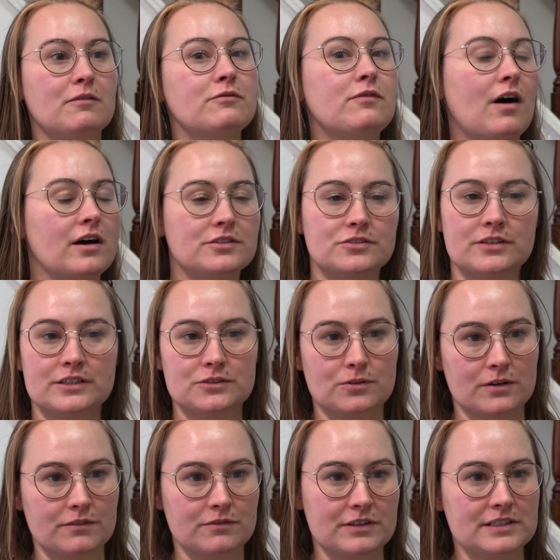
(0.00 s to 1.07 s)
fostering sort
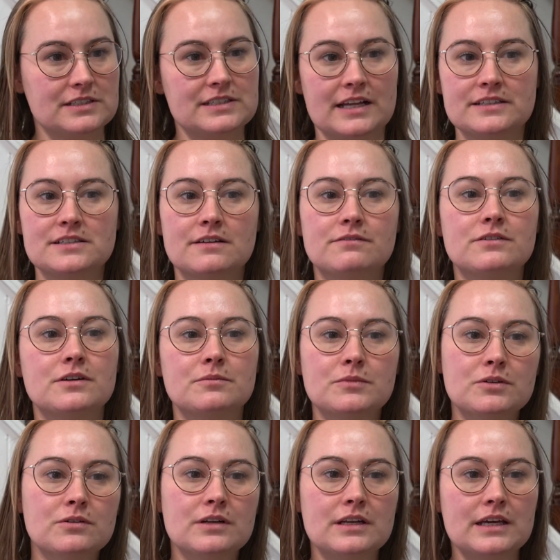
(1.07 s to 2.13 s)
of this sense of
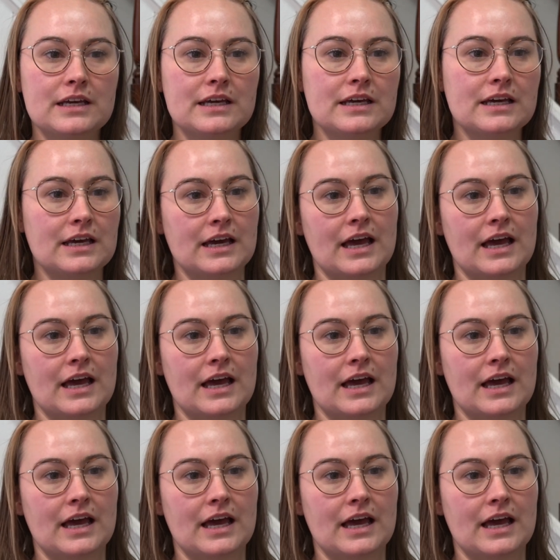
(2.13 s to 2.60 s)
community